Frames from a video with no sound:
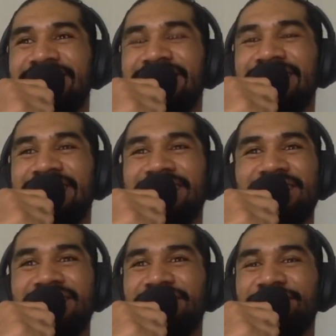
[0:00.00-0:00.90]
and
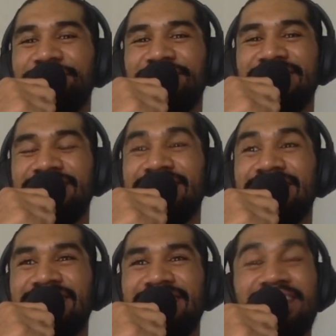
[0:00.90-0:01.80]
he
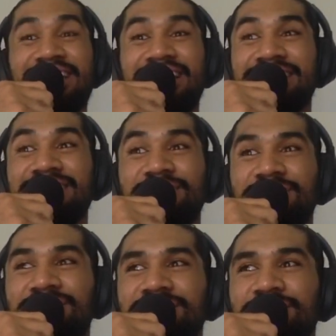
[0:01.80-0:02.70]
like did
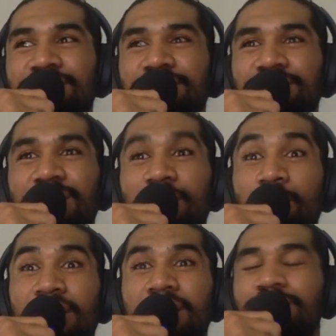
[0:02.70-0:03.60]
like
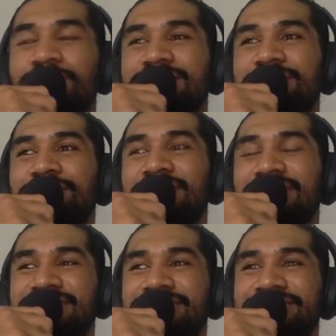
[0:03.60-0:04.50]
way worse than me.
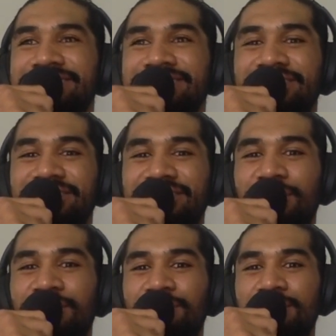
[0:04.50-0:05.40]
So no
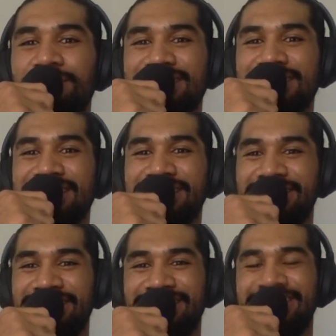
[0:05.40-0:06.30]
one remembers that.
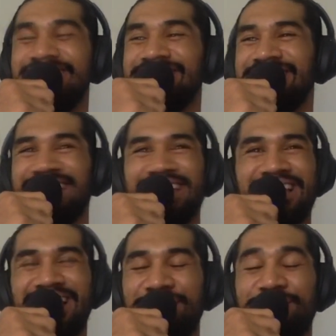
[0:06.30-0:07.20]

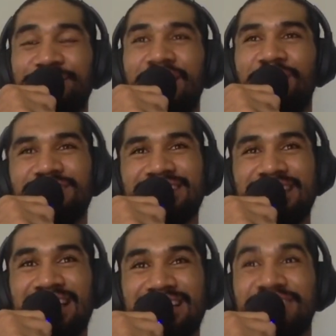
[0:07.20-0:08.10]
I was the last